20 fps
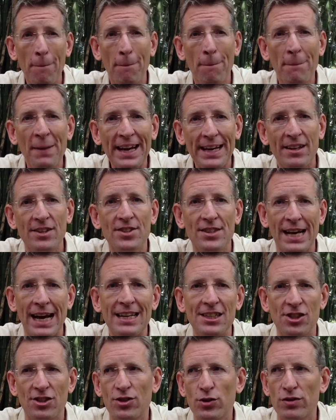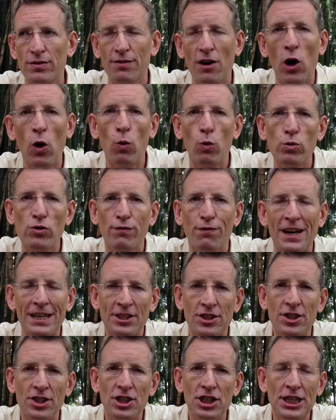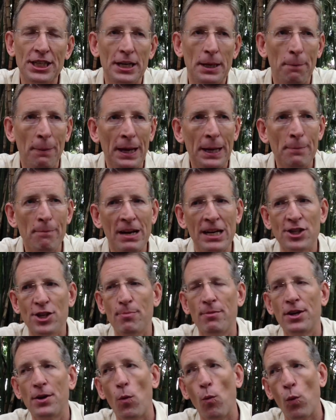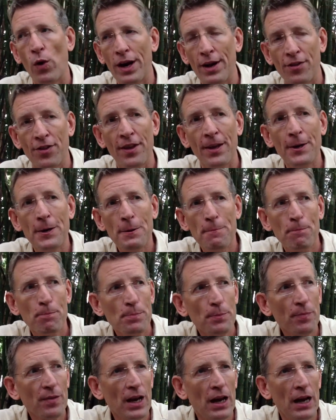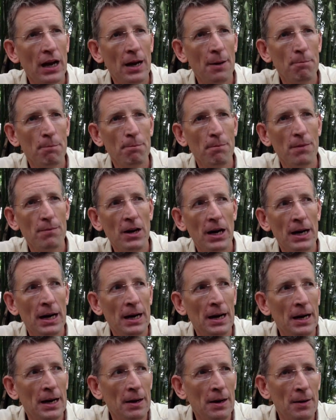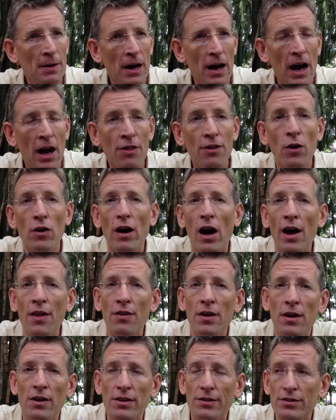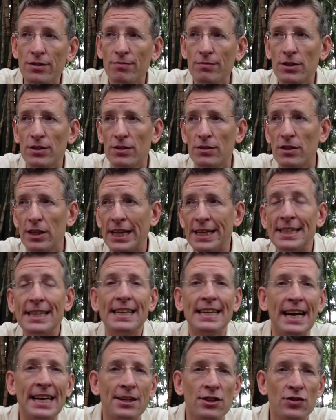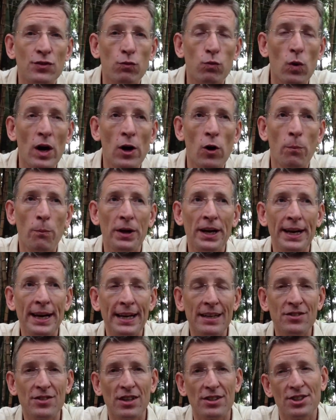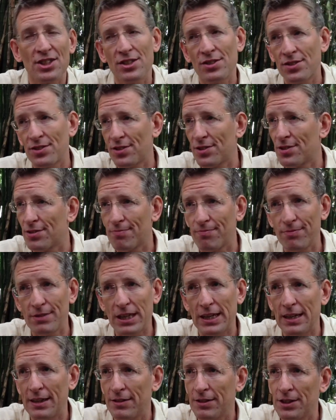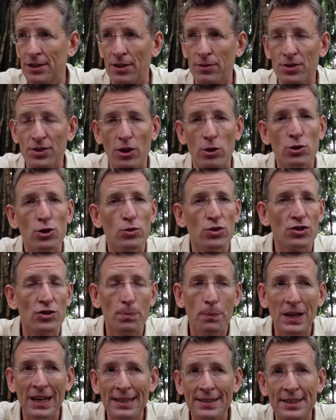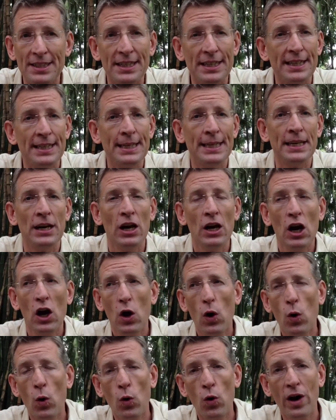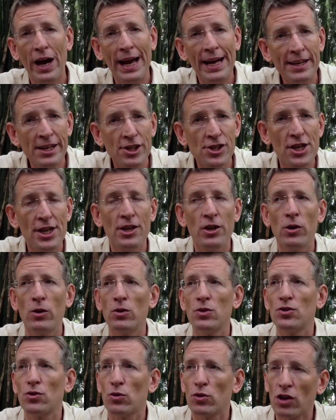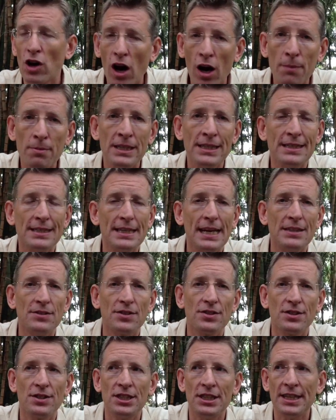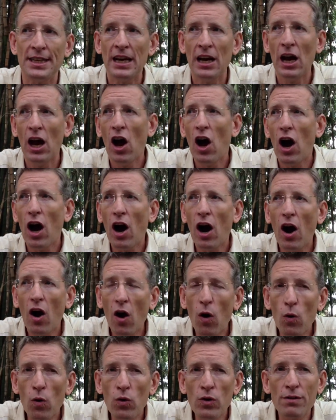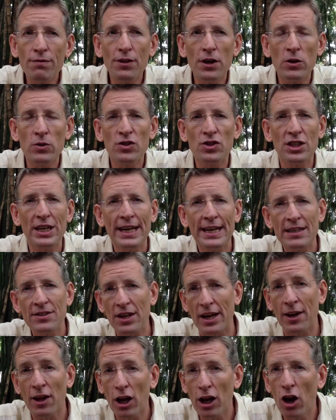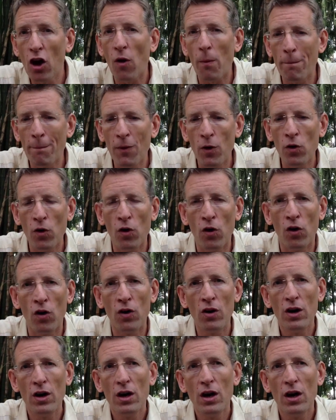mix that sort of old-fashioned GDP measurement with other indicators of well-being, such as social stability or energy use or carbon intensity. All of those things and a lot more